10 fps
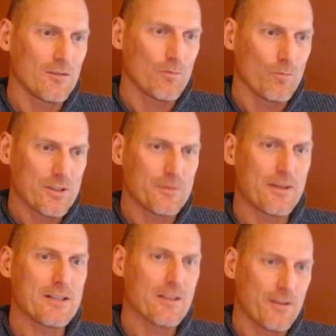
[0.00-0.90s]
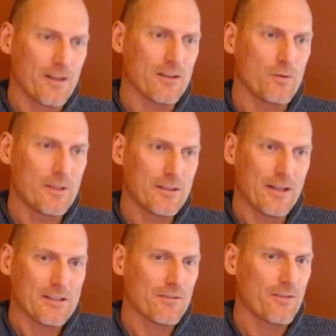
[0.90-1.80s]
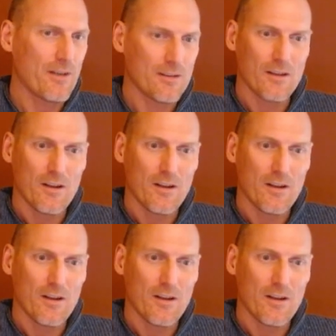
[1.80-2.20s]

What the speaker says: bishop takes f8, queen takes f8,